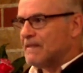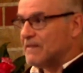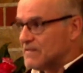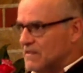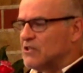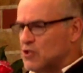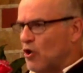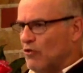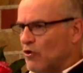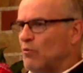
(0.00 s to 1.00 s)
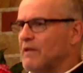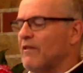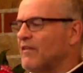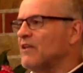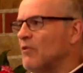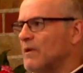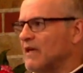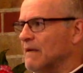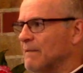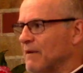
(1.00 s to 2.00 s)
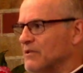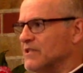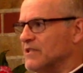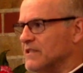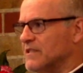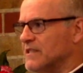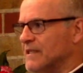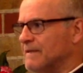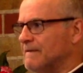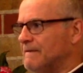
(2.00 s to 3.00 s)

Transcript: It's not normally the thing that we think about with Jesus, is it?